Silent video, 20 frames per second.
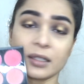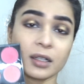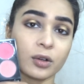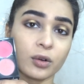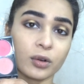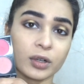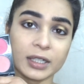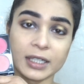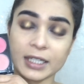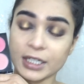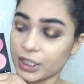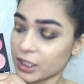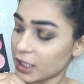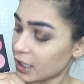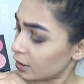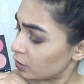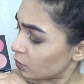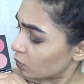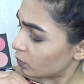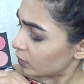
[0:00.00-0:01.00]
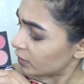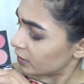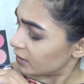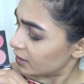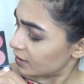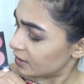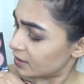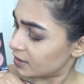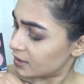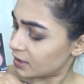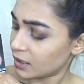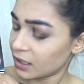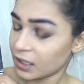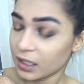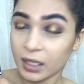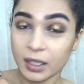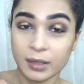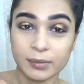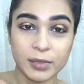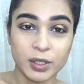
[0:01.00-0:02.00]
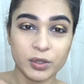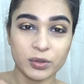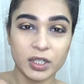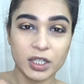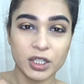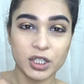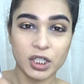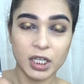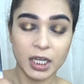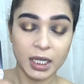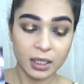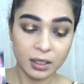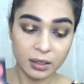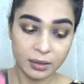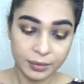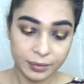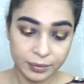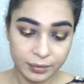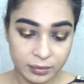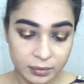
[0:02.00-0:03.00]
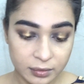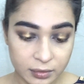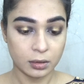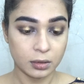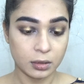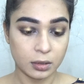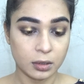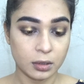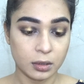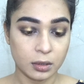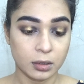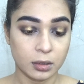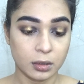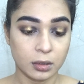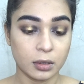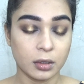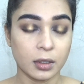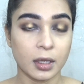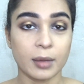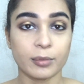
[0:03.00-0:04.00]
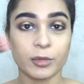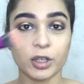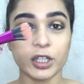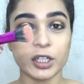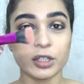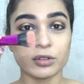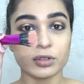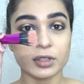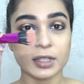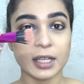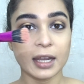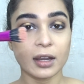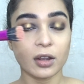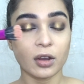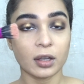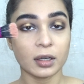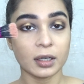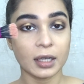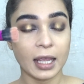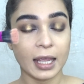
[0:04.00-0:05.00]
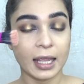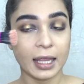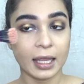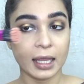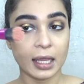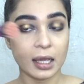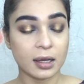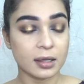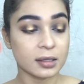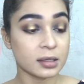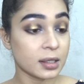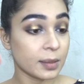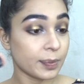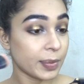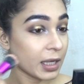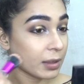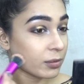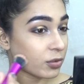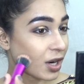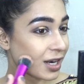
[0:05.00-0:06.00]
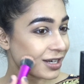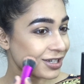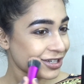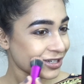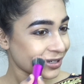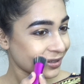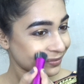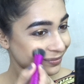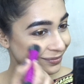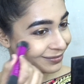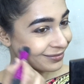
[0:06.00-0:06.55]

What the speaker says: corally shade with this muted shade. I'm going to use that on a stippling brush.